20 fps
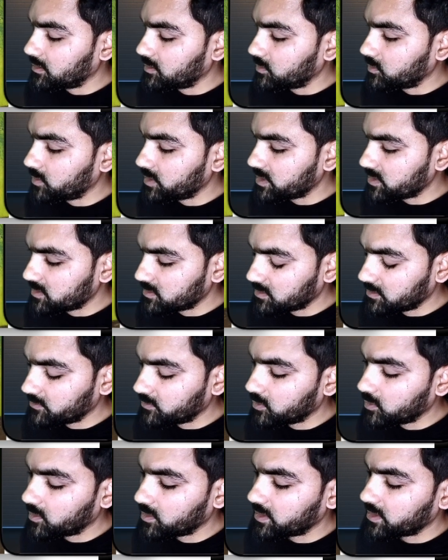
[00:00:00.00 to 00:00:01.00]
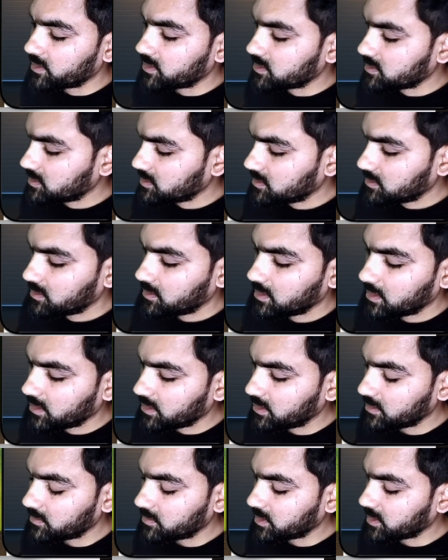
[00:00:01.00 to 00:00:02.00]
who is on the forest
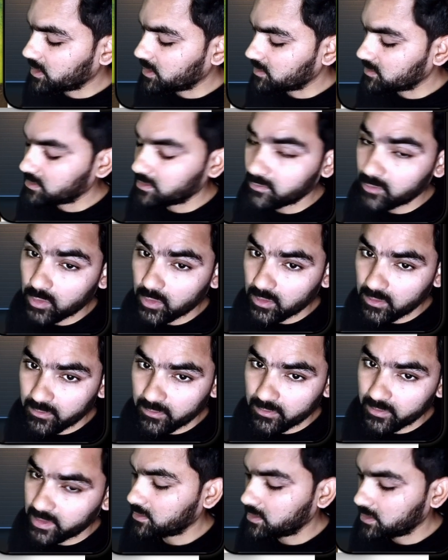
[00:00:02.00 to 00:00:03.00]
help cut the wolf.